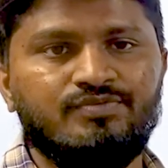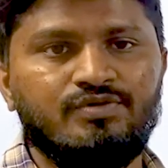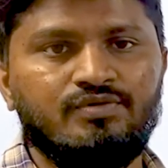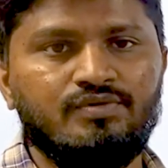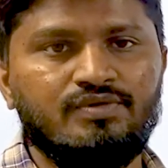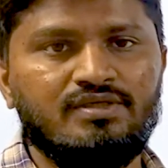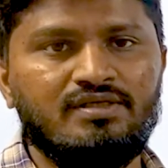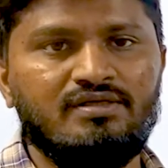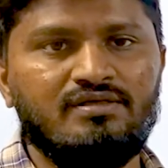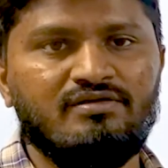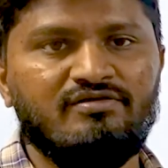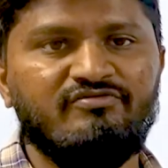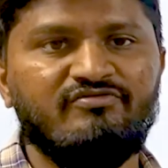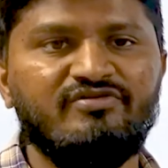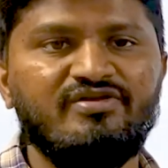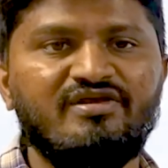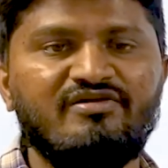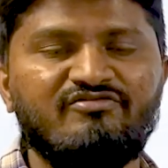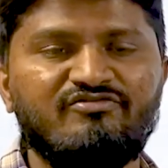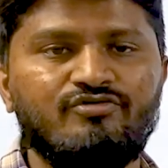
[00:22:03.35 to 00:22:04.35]
Okay,
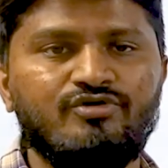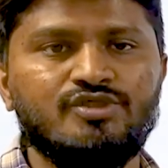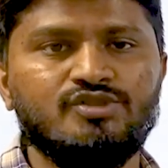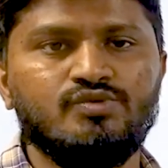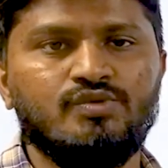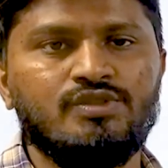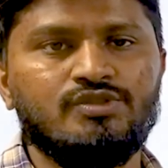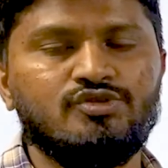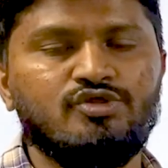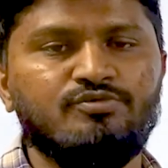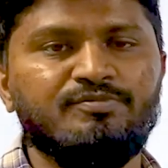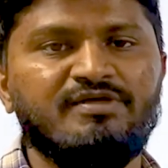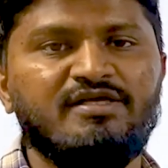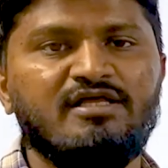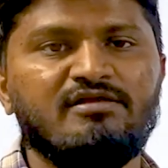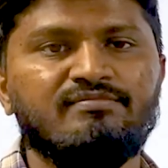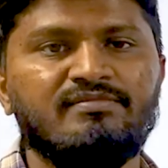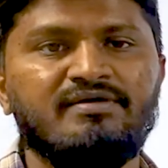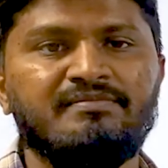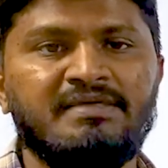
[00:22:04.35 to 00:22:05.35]
free of cost work should be
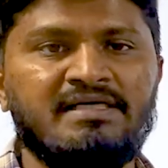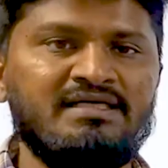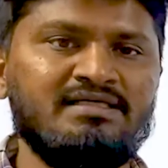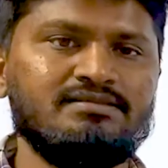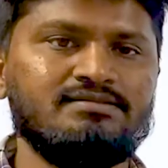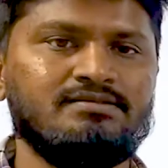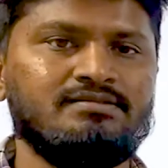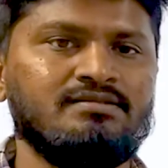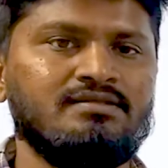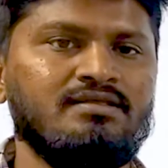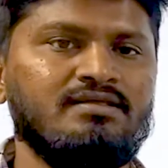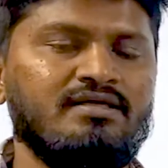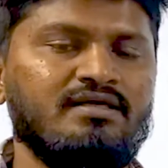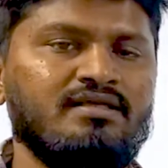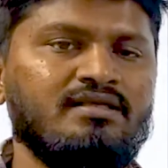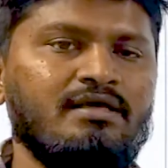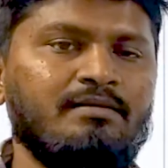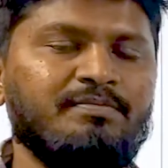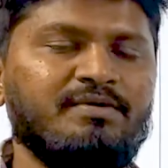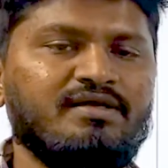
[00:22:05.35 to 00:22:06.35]
done by Mahars
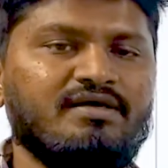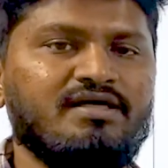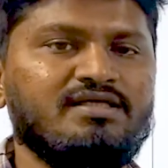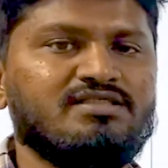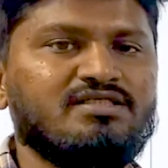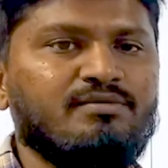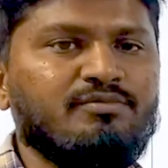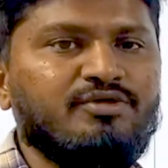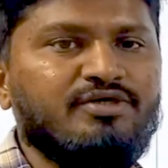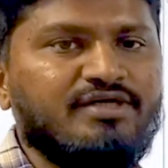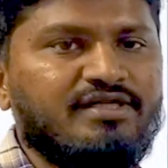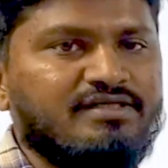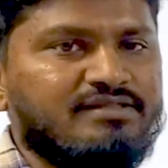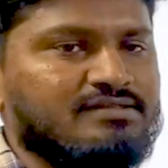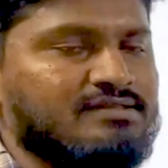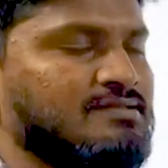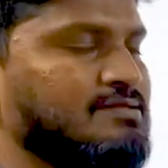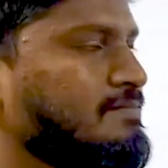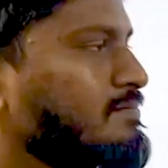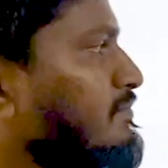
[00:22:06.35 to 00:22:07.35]
in upper caste
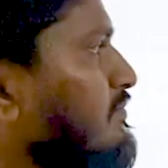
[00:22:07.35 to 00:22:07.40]
communities.